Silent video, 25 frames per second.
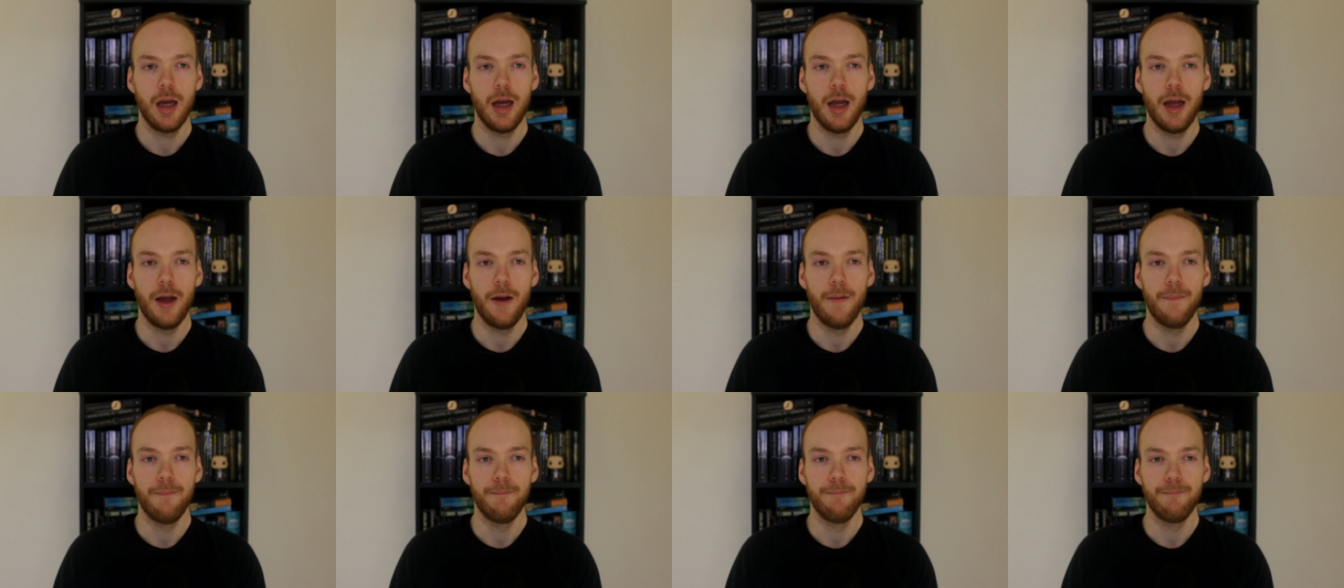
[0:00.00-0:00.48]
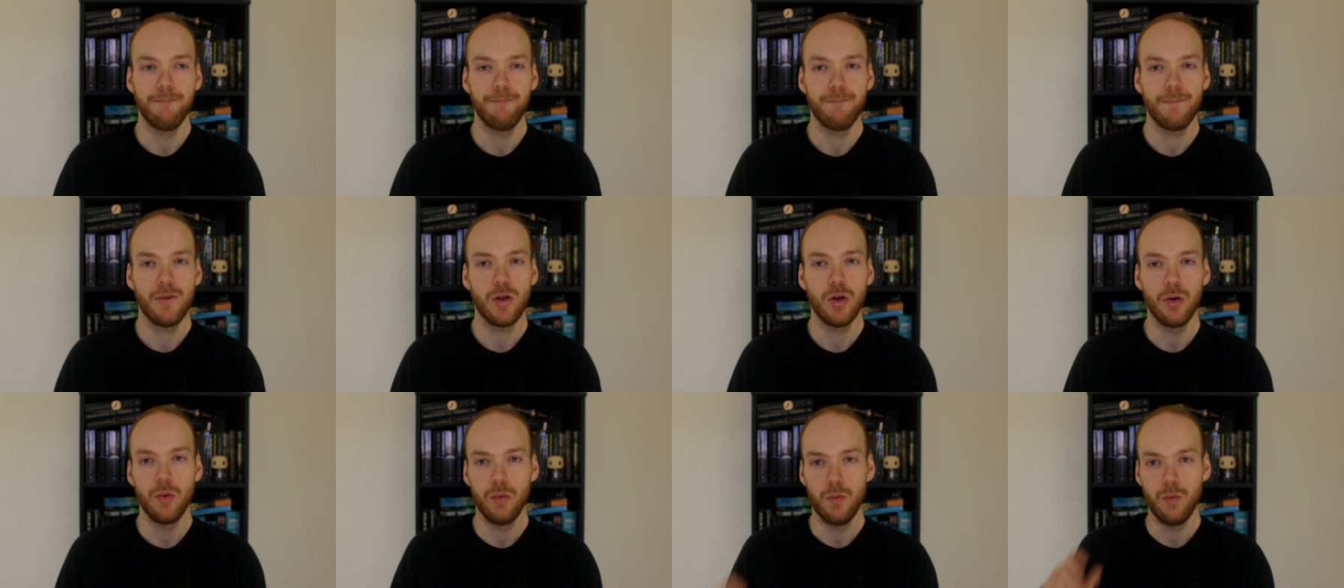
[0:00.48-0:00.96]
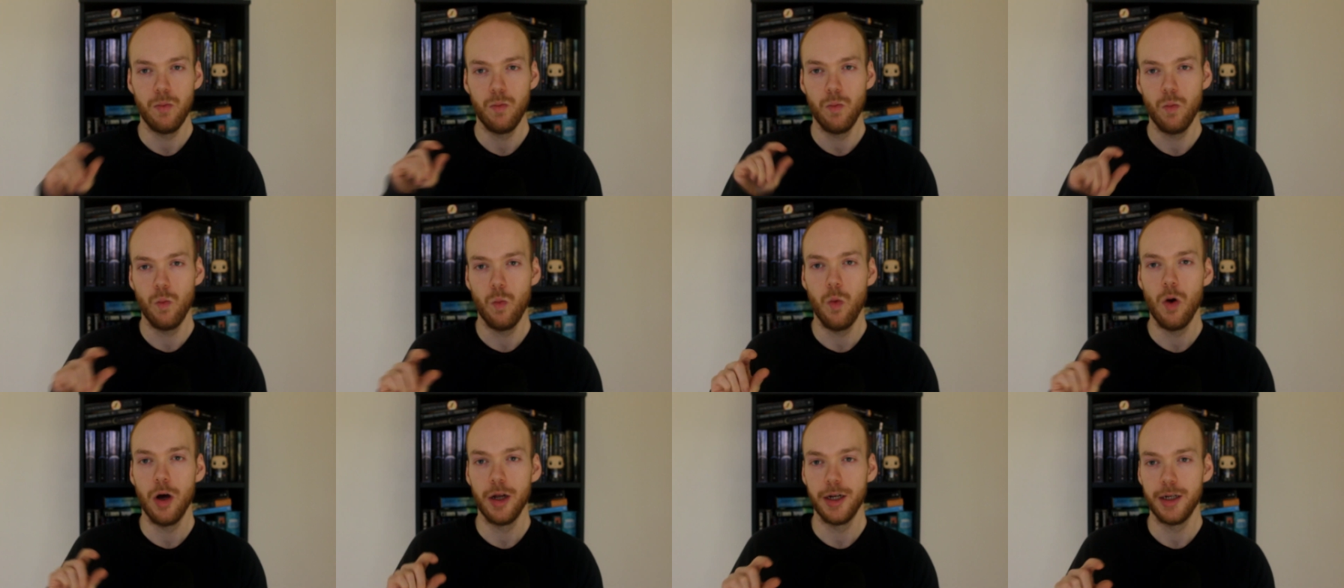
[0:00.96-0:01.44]
sort of
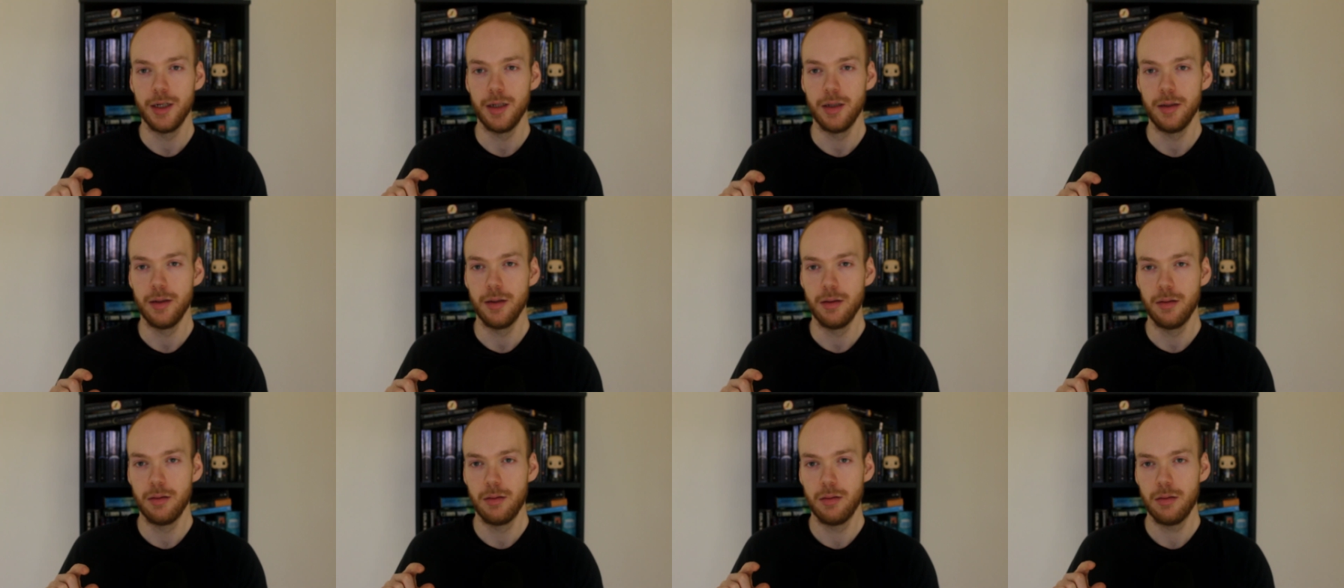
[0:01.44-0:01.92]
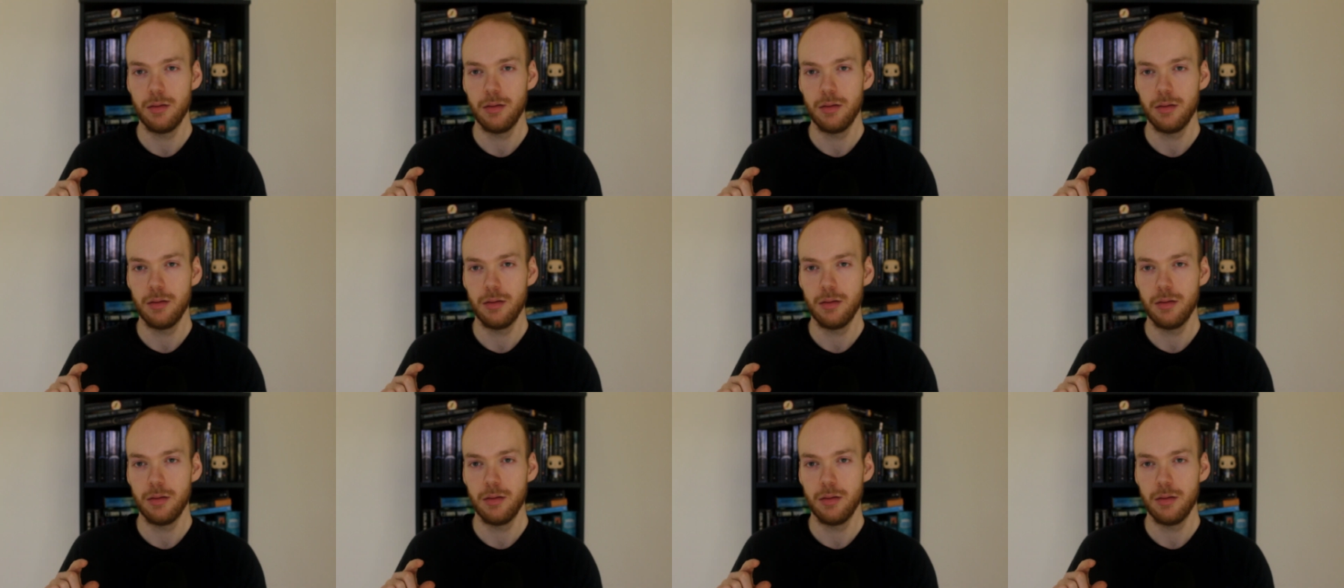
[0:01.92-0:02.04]
one